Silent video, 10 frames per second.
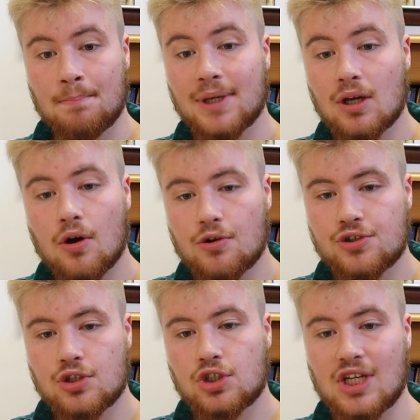
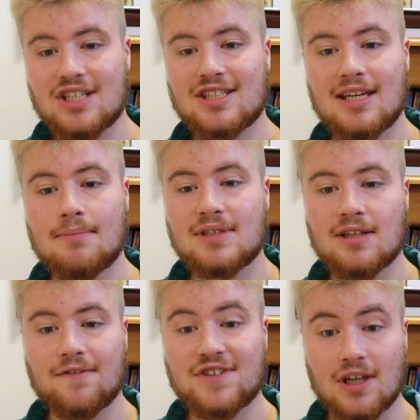Because Jesus
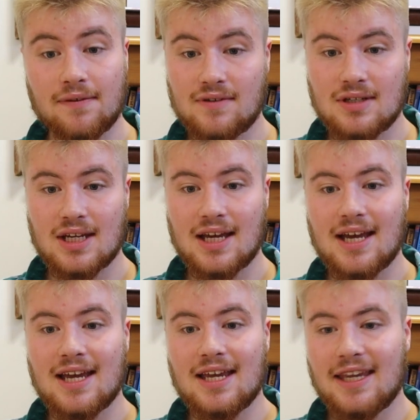himself suffered,
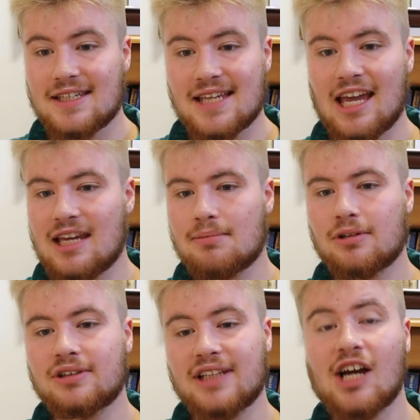he is
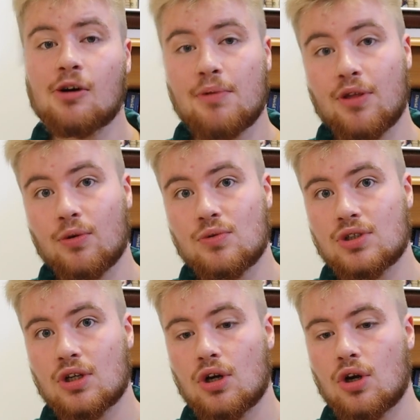able to help
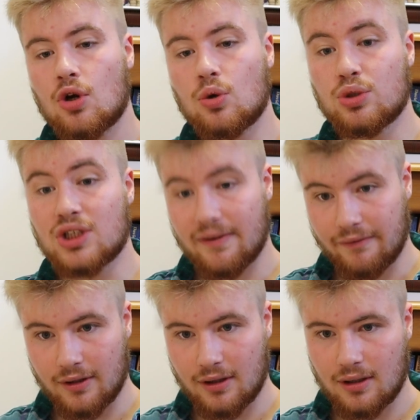those who
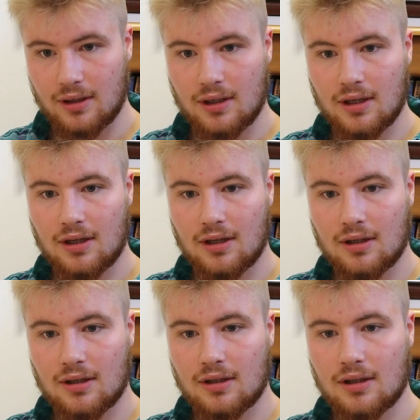suffer.
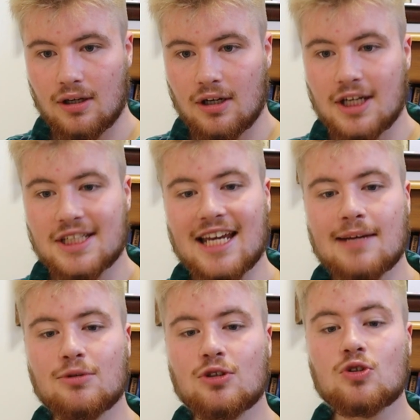He's
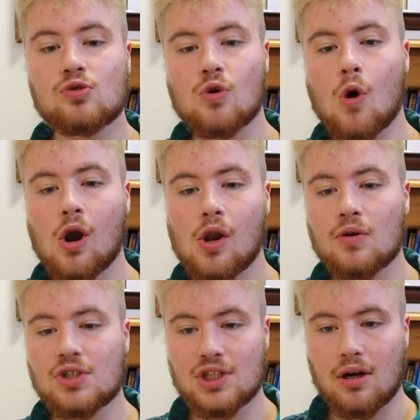able to draw
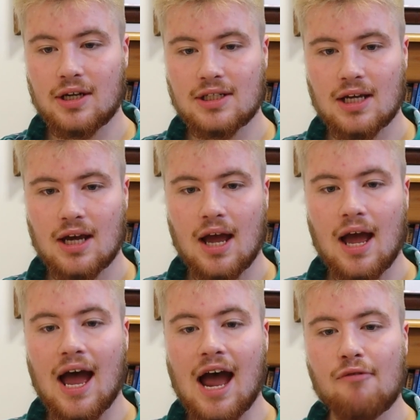alongside
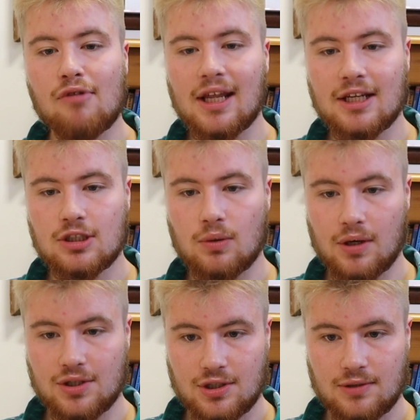and relate to
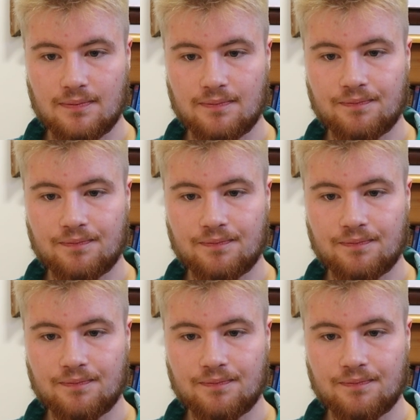us.